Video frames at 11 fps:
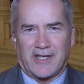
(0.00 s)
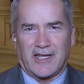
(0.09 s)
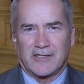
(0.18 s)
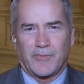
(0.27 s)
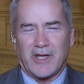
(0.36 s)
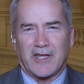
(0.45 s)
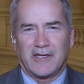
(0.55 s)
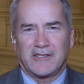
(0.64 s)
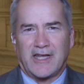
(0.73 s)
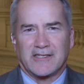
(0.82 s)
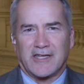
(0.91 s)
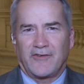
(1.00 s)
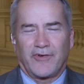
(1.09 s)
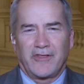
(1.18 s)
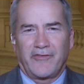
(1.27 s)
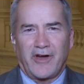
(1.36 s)
thing has been contested
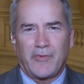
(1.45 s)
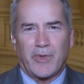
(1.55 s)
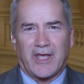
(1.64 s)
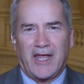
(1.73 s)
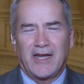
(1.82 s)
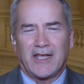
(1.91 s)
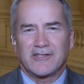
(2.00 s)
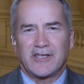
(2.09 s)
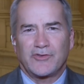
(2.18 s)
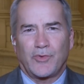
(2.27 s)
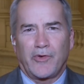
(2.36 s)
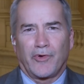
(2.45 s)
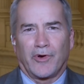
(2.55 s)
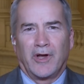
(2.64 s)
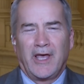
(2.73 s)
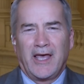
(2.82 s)
from the very beginning, since we
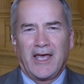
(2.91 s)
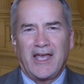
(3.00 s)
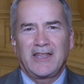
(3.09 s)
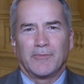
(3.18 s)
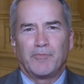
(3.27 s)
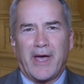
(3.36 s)
were in the